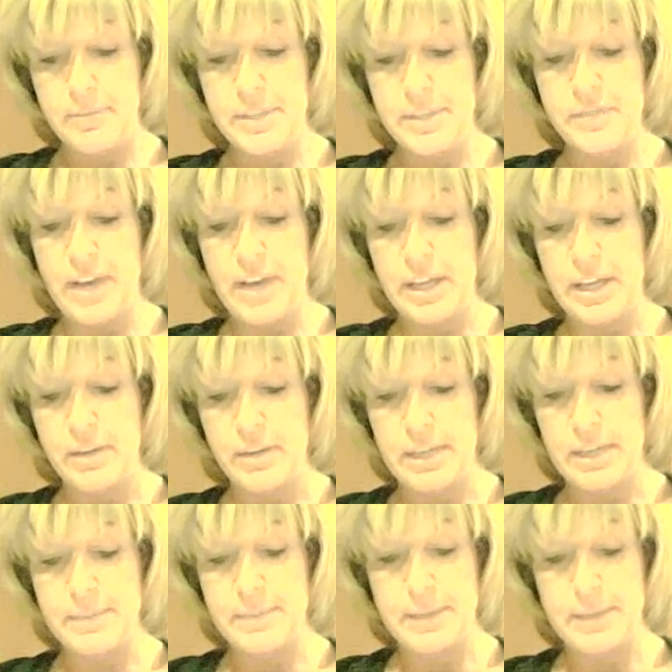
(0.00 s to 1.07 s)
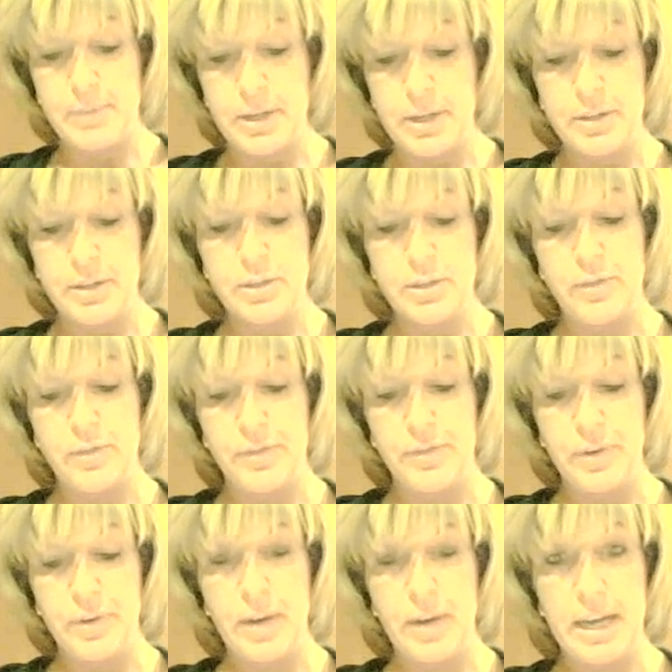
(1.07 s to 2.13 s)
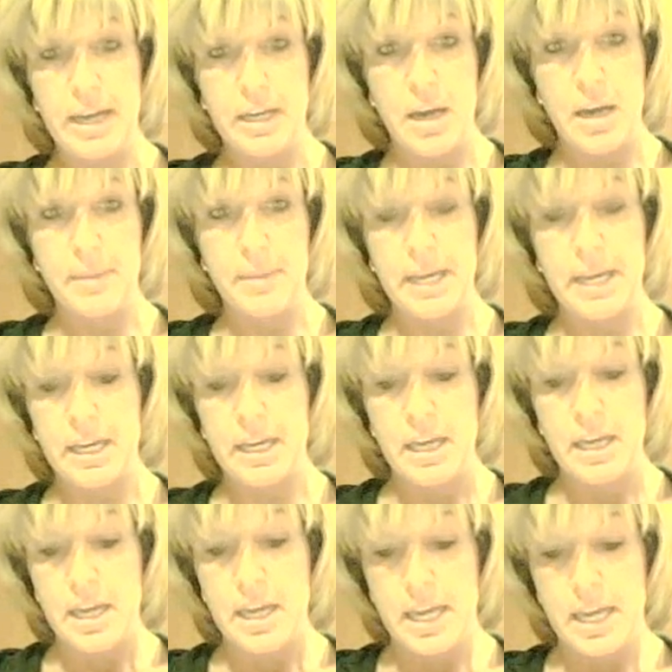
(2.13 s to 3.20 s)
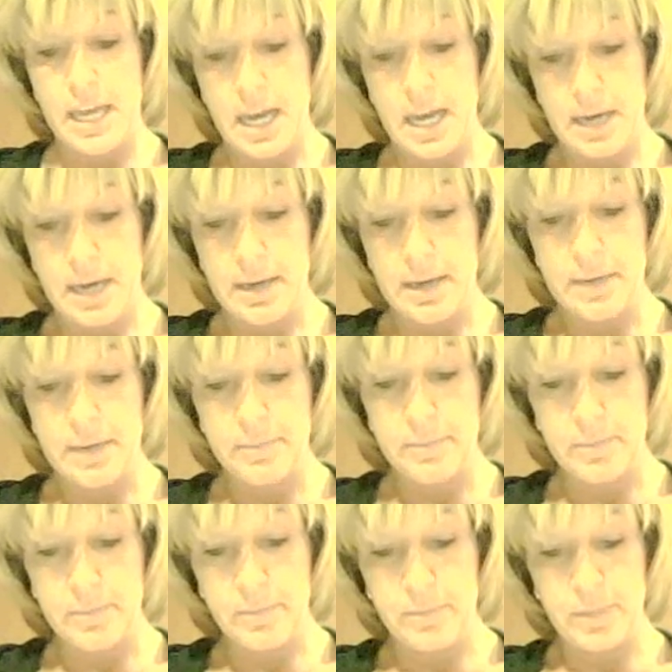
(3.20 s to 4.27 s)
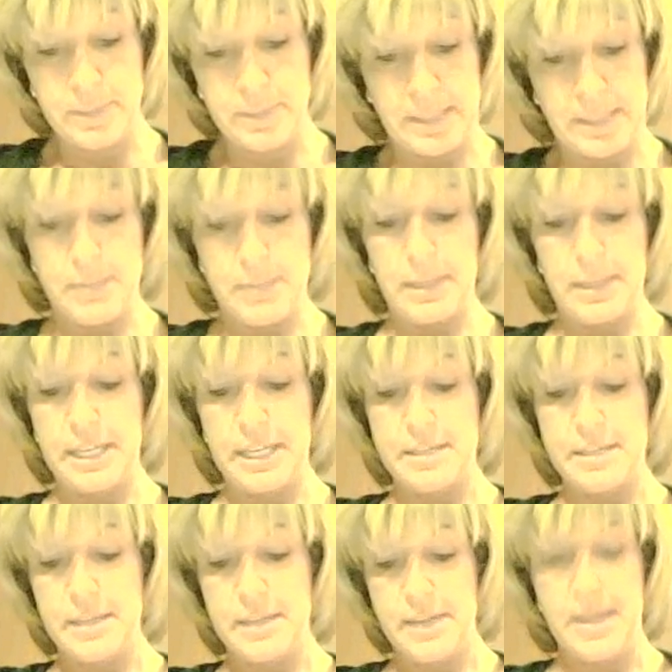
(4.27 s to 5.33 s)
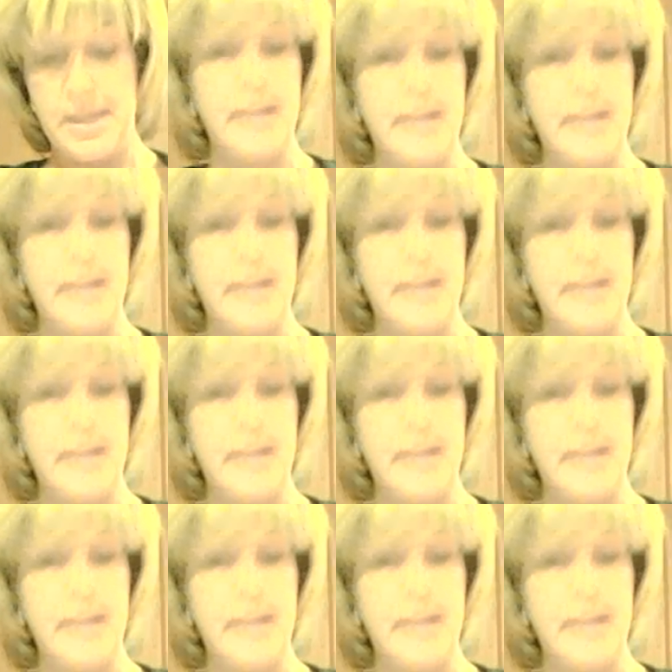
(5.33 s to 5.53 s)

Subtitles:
This value expects marketers to fulfill economic responsibilities, and